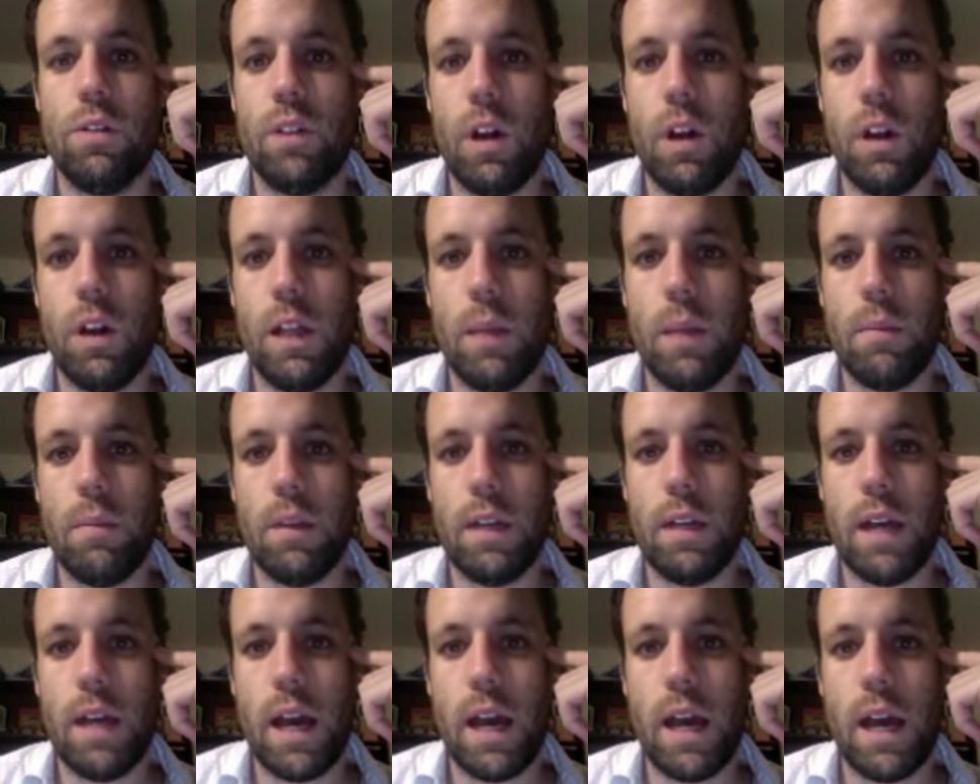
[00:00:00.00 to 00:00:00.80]
So let
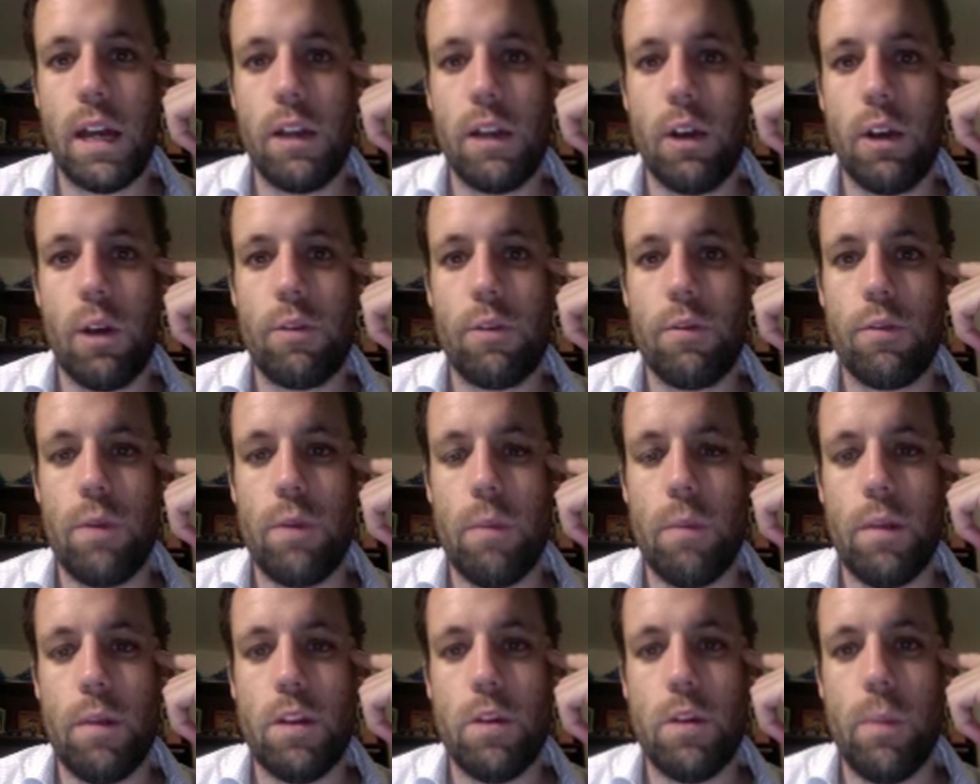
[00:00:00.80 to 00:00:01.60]
me go through
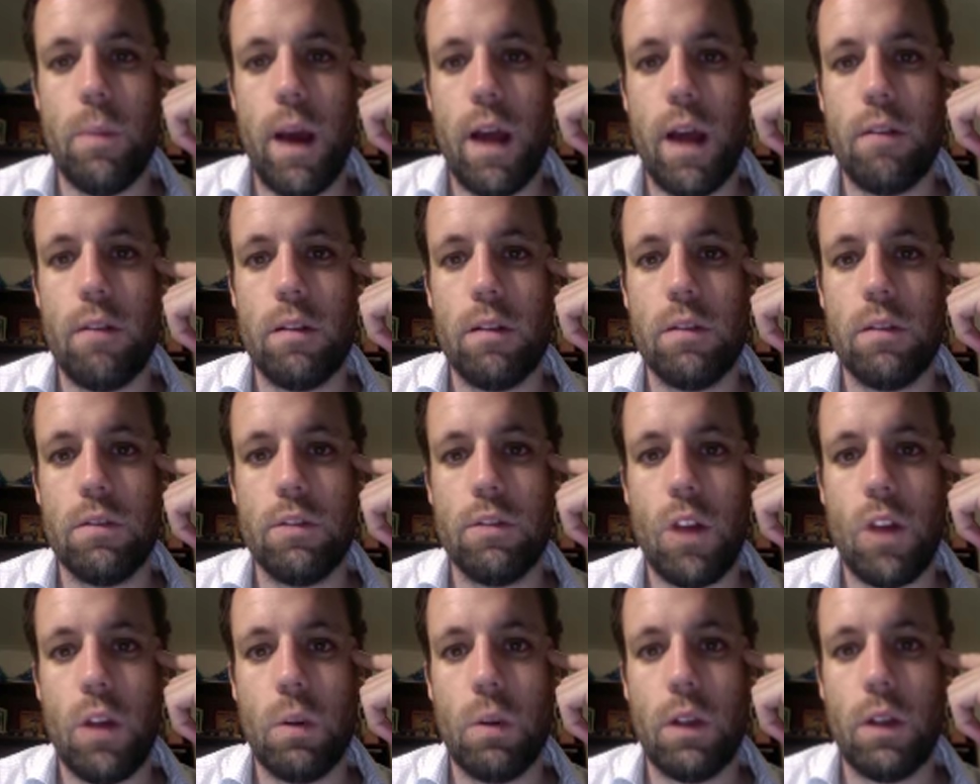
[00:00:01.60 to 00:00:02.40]
my menu bar and
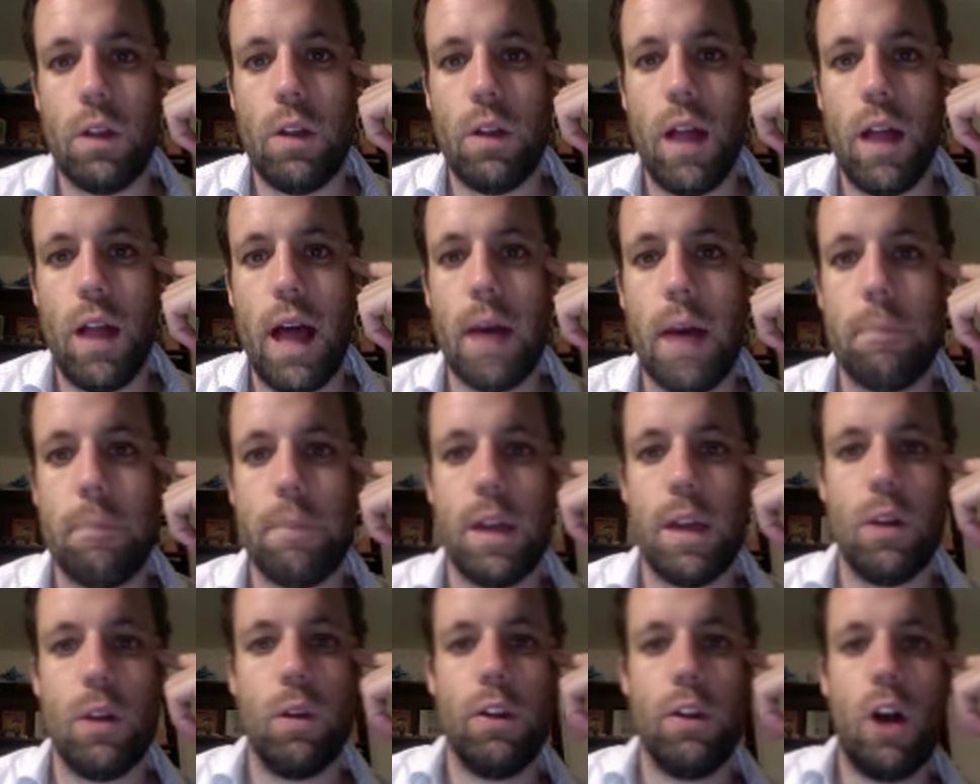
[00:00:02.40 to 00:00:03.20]
show you what they all are,
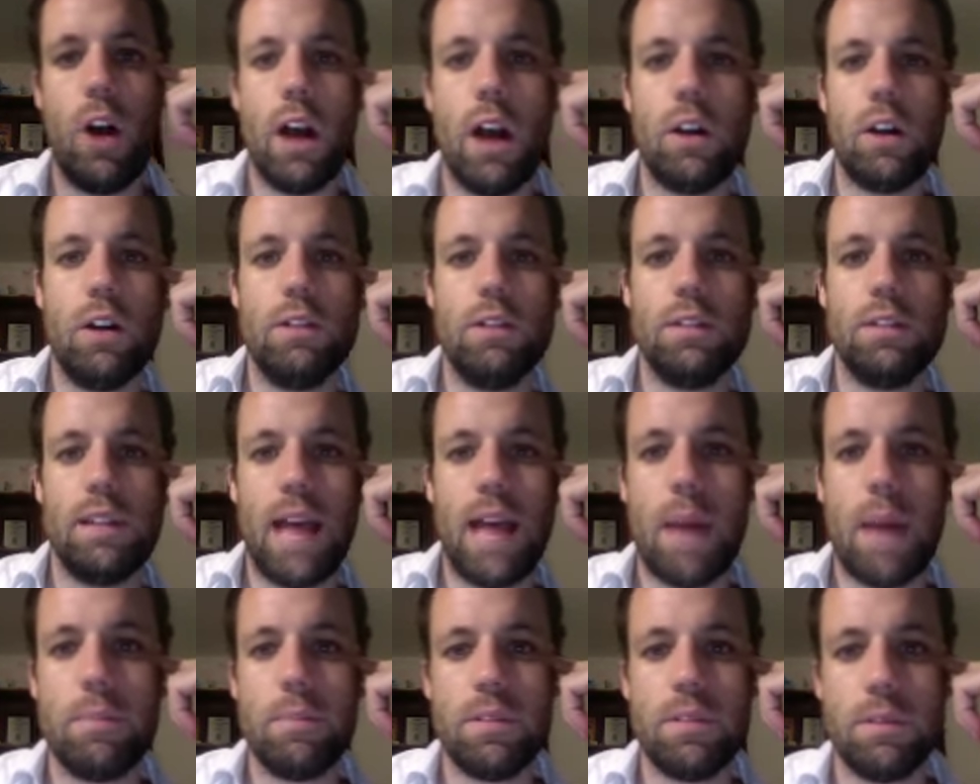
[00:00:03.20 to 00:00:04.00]
and all the icons and
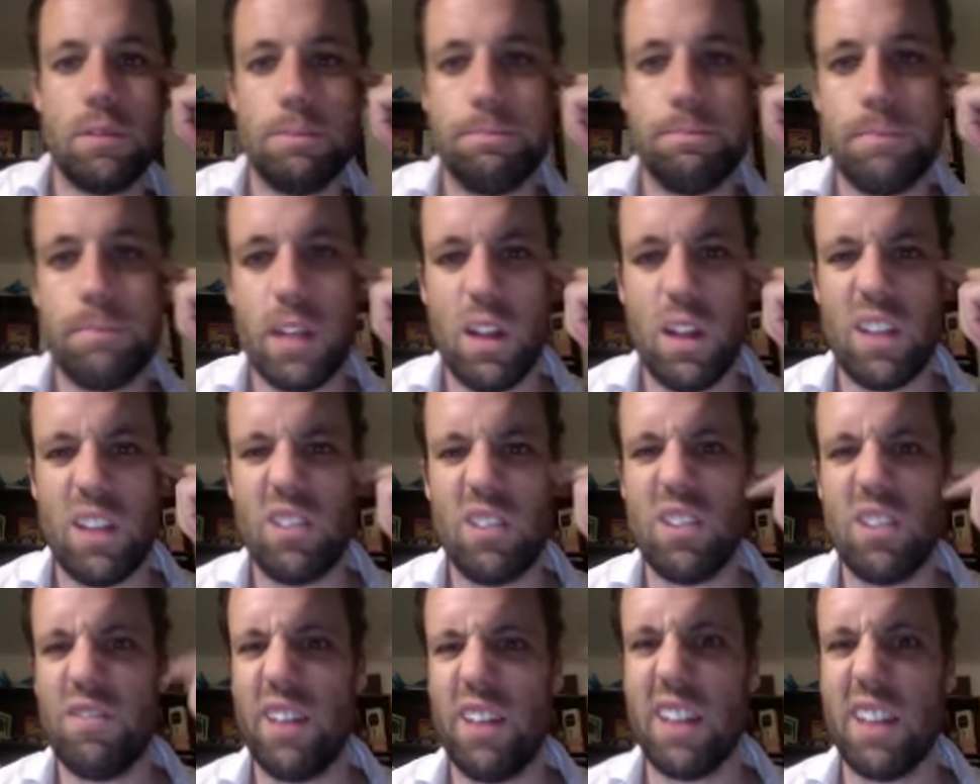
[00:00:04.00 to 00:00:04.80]
the apps and all that
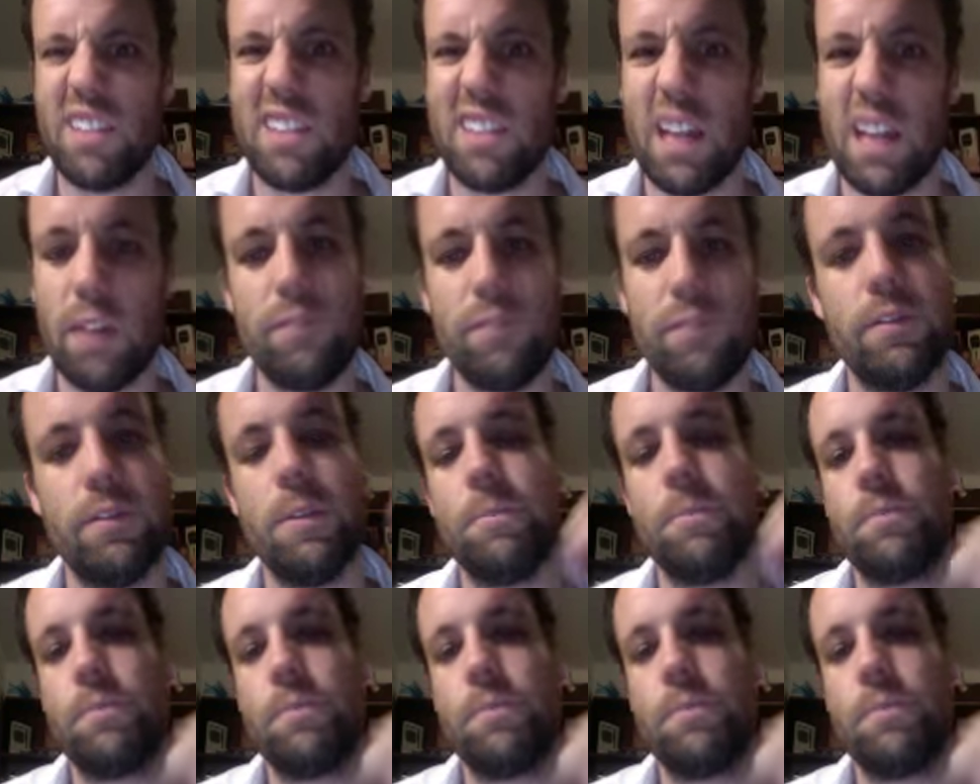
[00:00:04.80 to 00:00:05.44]
sort of fun stuff.